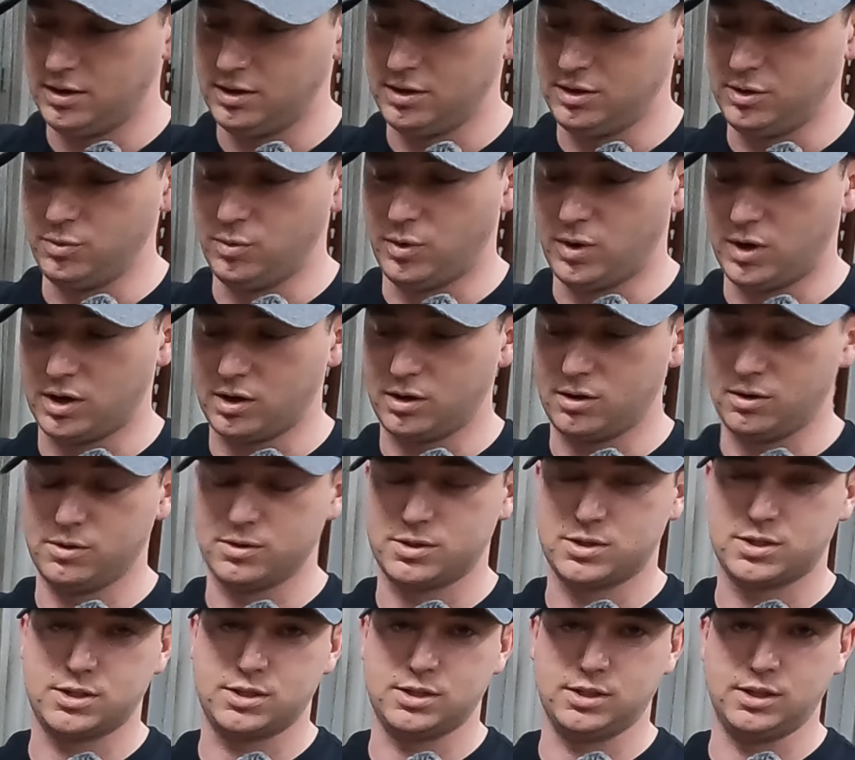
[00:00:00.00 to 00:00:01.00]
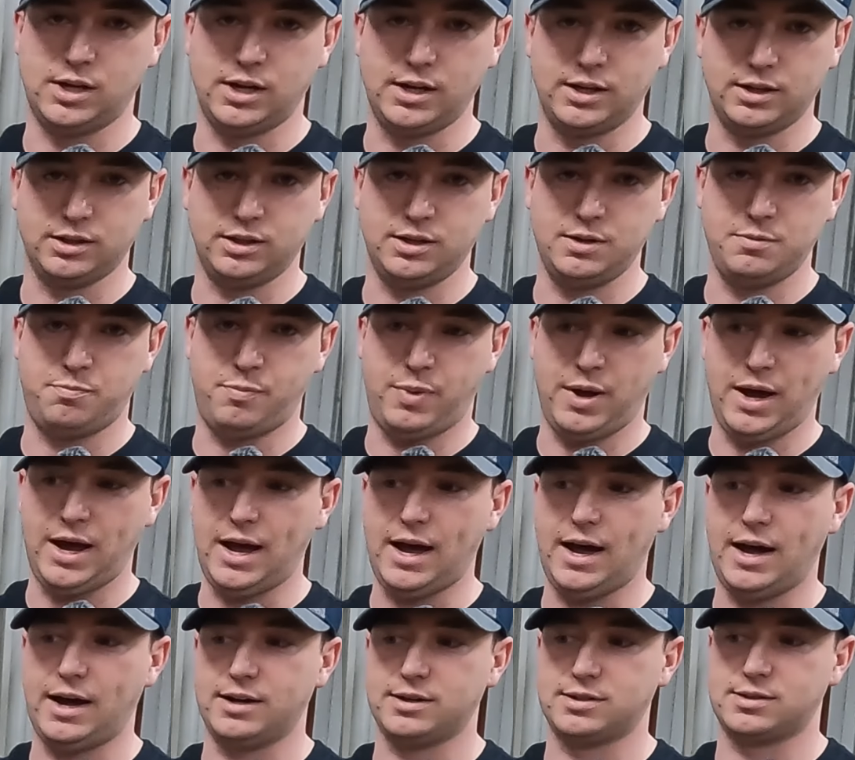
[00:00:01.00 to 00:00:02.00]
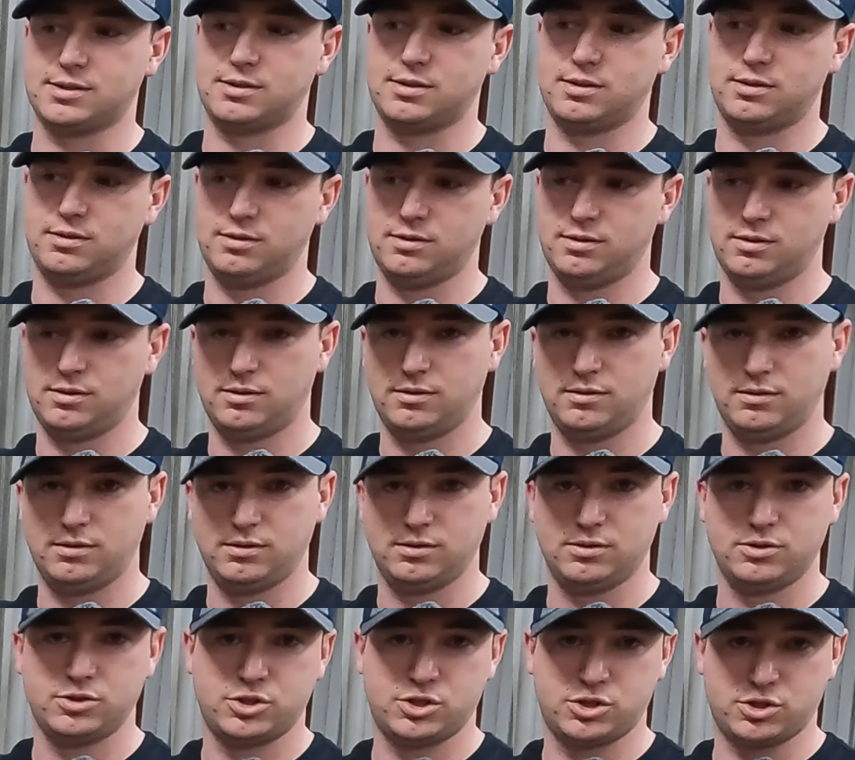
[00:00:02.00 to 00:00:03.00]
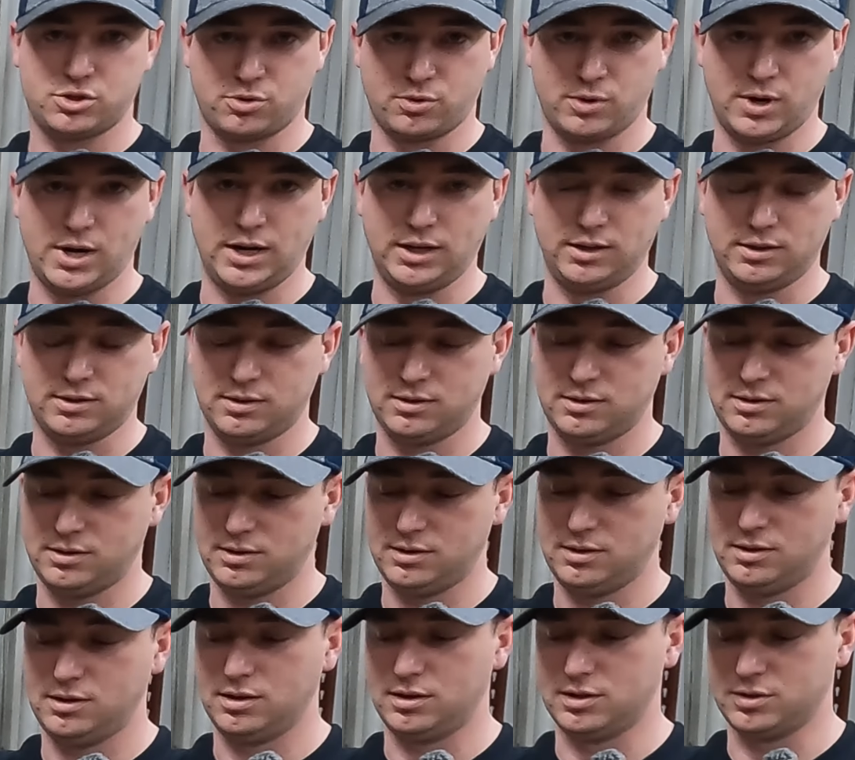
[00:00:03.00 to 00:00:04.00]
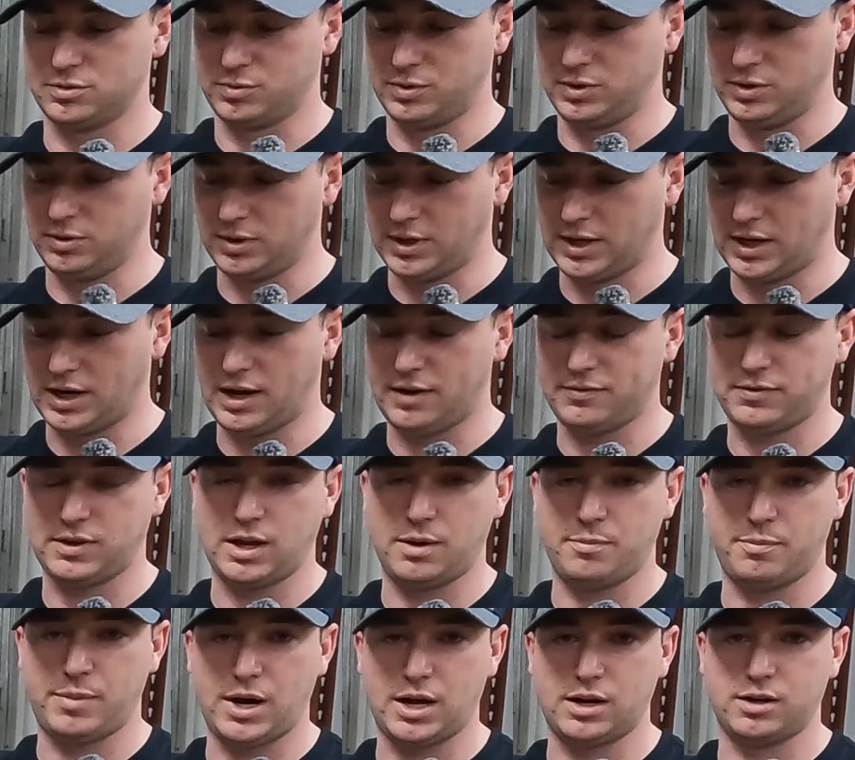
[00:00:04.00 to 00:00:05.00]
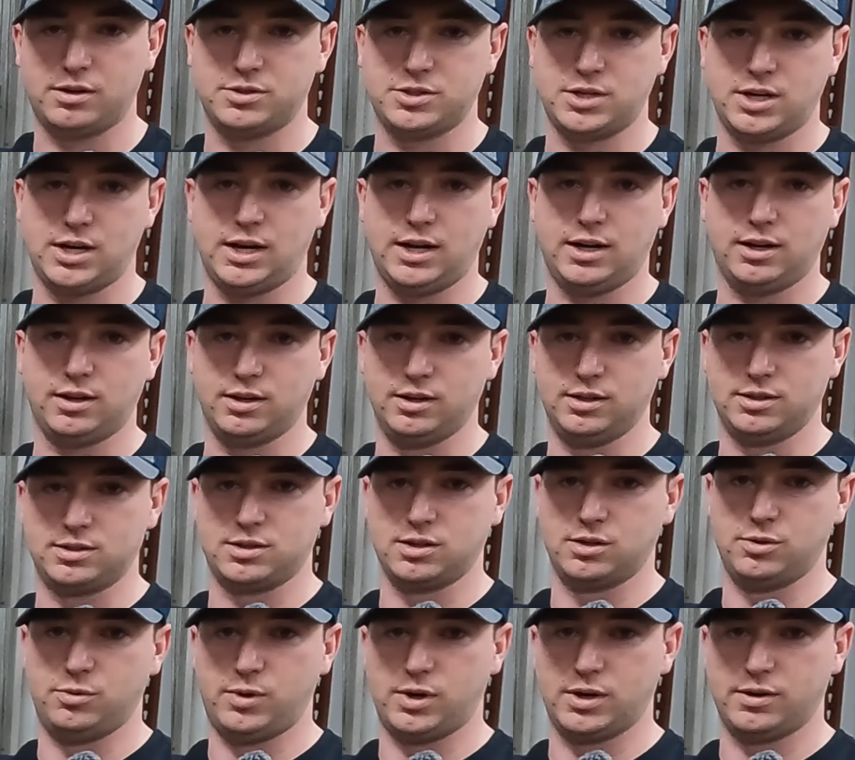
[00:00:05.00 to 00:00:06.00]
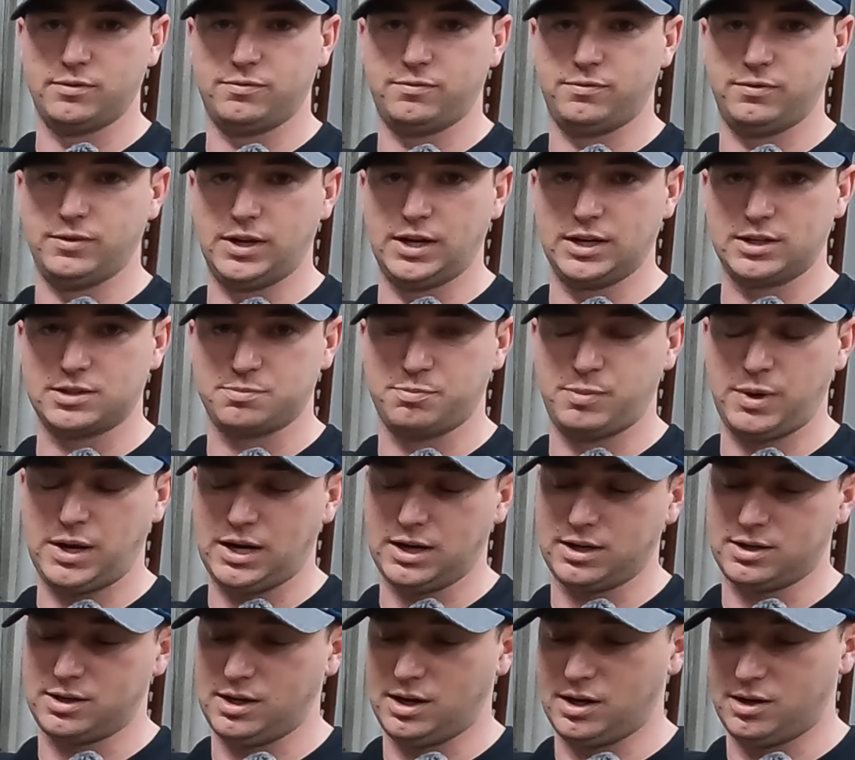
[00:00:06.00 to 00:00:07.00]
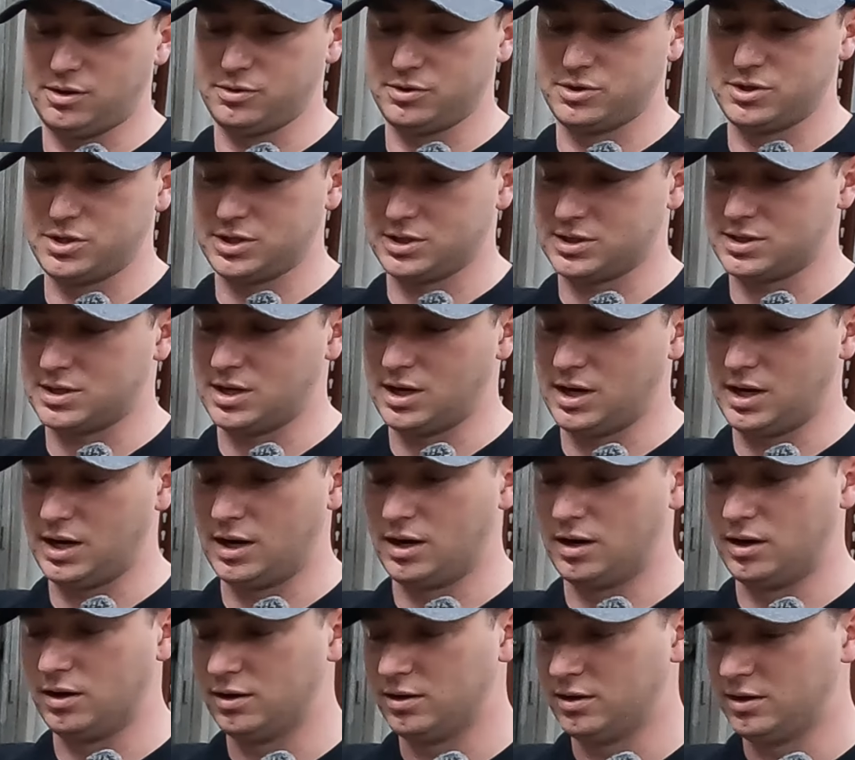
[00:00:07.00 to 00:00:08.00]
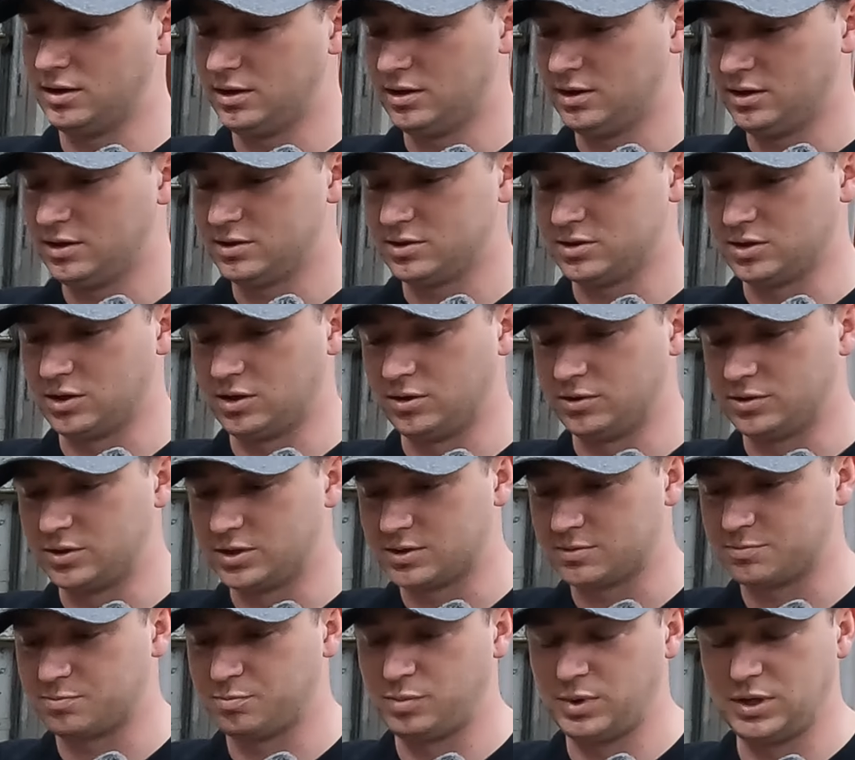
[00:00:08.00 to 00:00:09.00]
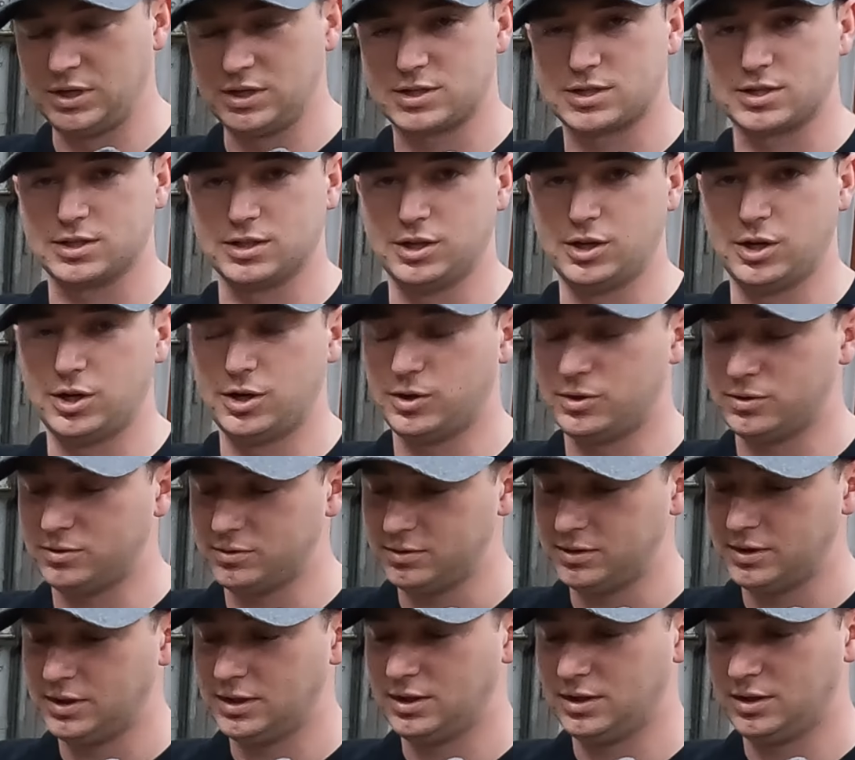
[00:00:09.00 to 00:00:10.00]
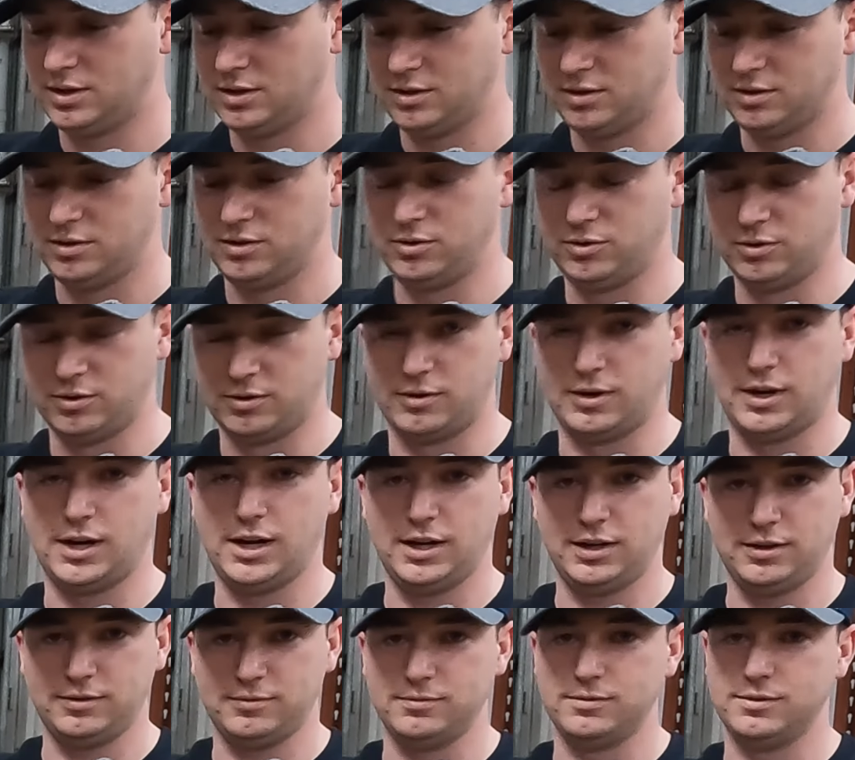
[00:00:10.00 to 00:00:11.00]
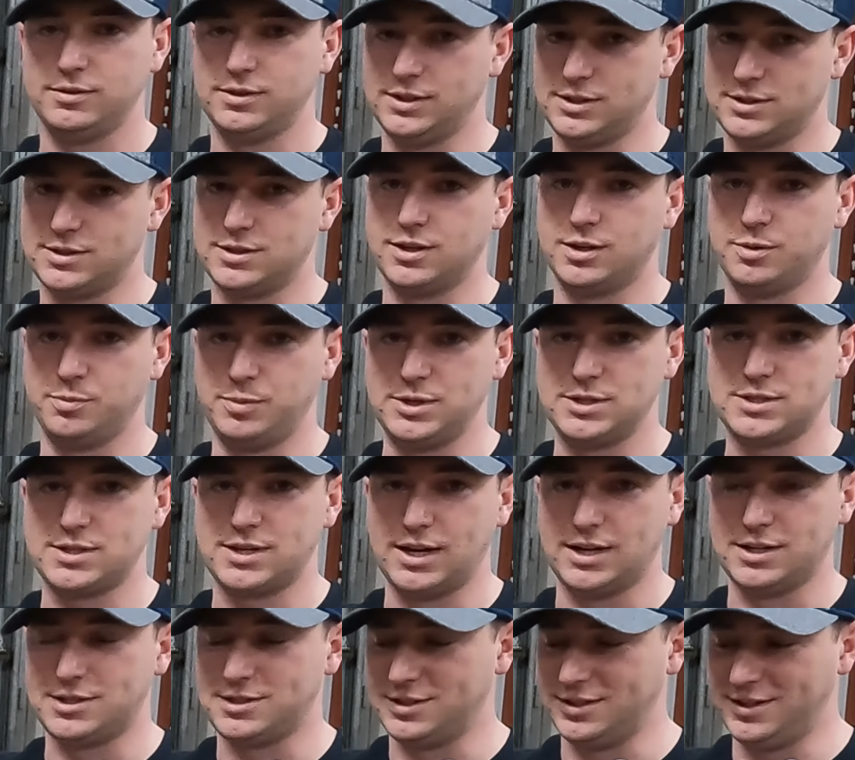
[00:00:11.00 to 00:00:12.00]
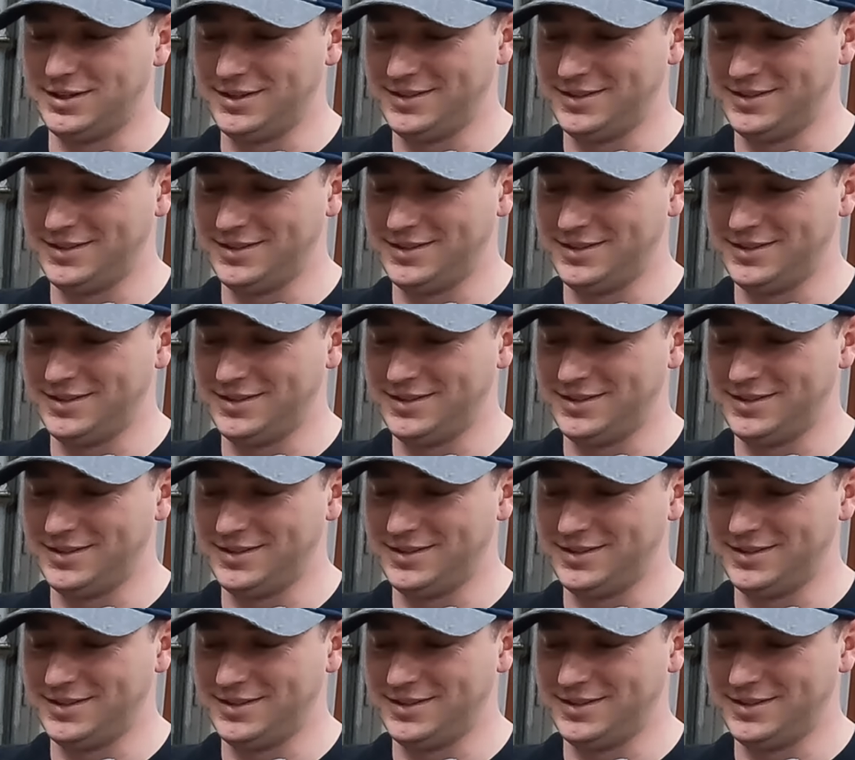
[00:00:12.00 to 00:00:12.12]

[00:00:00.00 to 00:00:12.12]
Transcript: You want to go slightly past straight, because when you let off that bottle jack, it's going to want to flex back down just a hair. So just be slow, do it right. It's going to be sketchy.